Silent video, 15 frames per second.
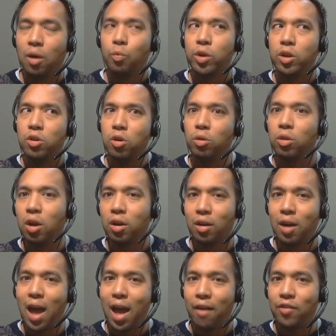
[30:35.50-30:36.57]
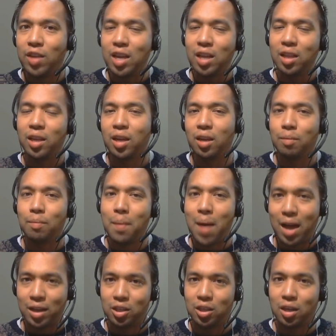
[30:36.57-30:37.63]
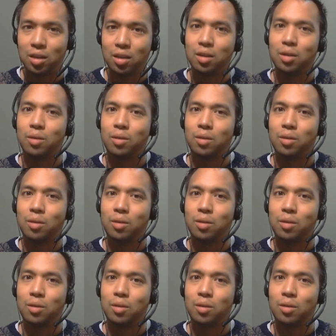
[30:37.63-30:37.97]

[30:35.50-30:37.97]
we no longer have healing magic,